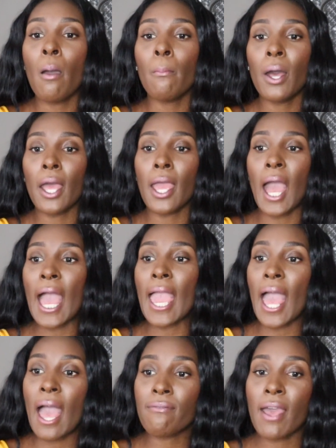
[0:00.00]
But I
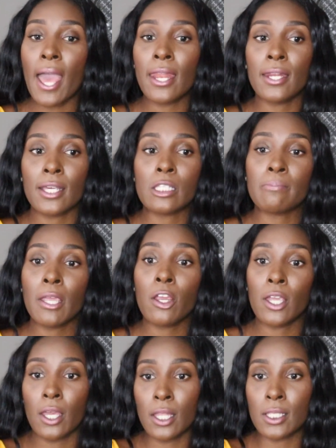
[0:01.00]
have had an
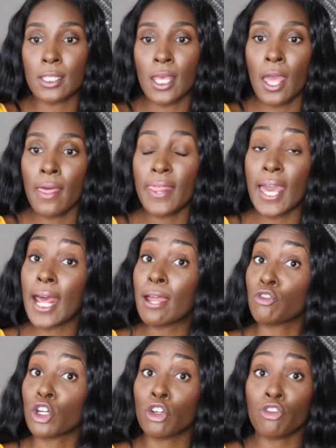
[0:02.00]
experience that
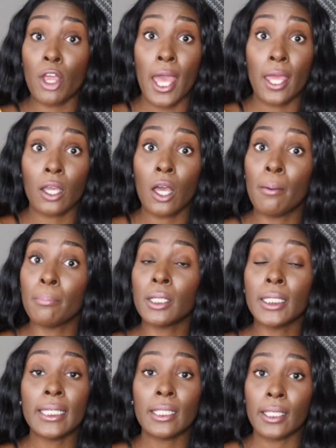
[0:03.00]
I regret
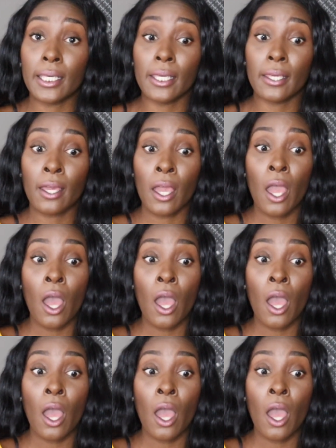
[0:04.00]
completely.